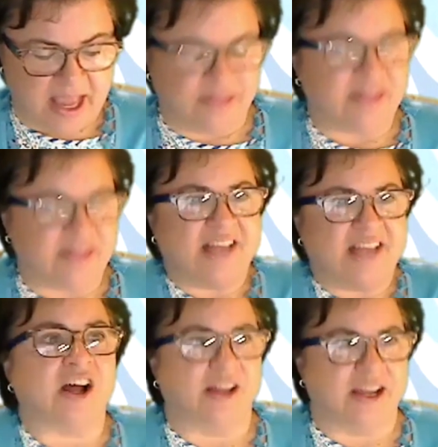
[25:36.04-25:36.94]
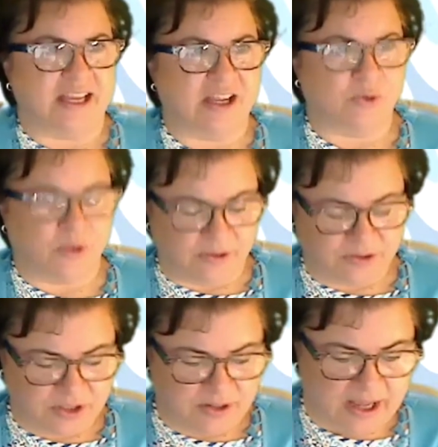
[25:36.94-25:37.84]
that's all on equal
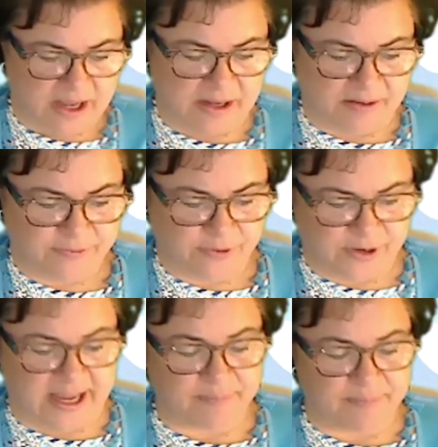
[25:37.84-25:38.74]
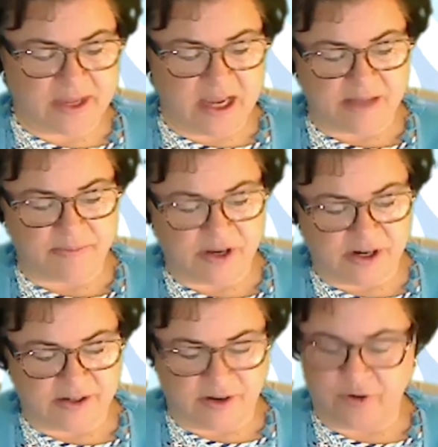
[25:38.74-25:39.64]
footing.
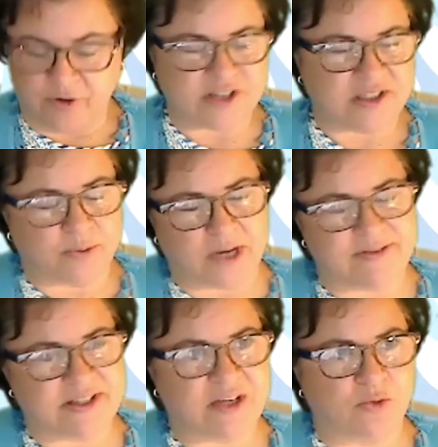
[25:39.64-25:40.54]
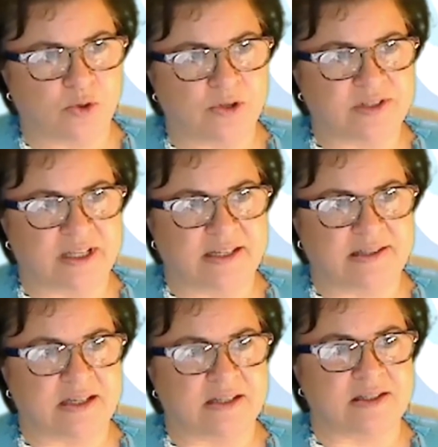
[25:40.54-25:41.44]
There are, of course, the privacy rules that
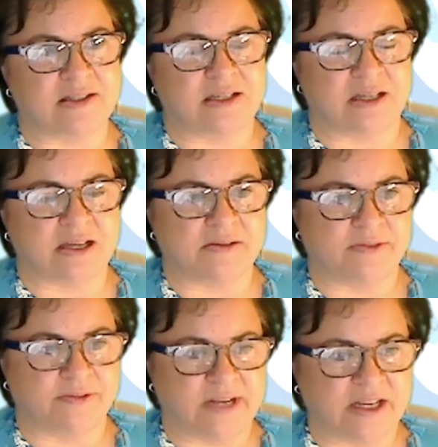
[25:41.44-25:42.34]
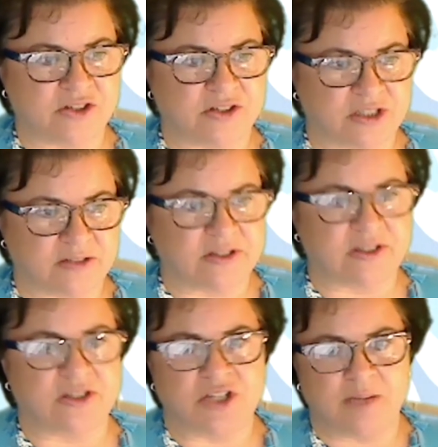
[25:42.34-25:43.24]
exist for financial
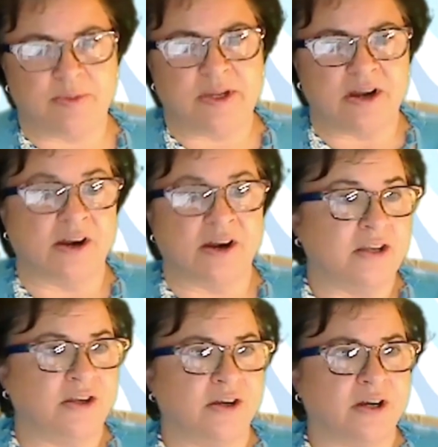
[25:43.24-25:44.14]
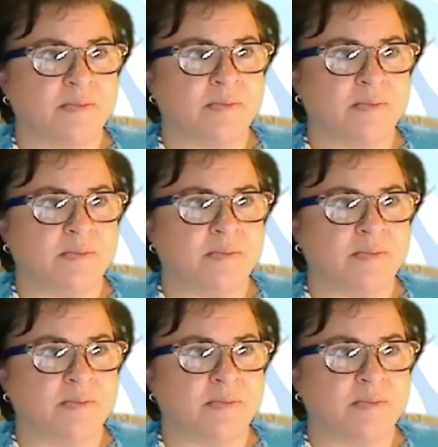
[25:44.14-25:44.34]
services, GDPR in Europe,